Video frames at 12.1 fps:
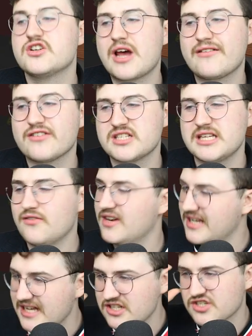Trevor Stephen,
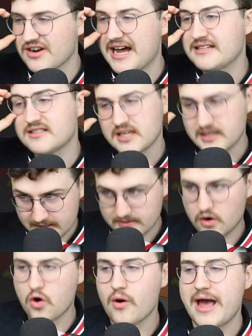Ian Durant,
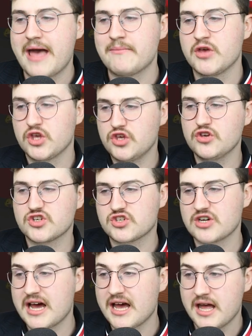OM,
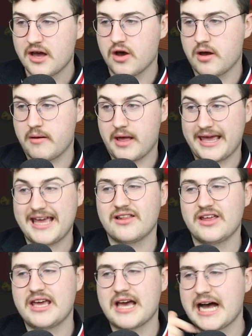Hustra,
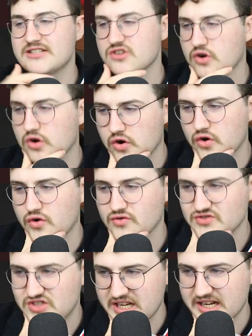Haitley, and oh
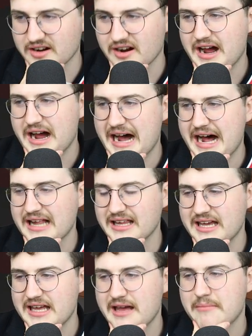dear,
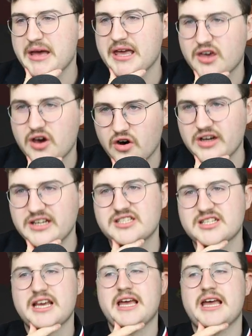Ali McCoist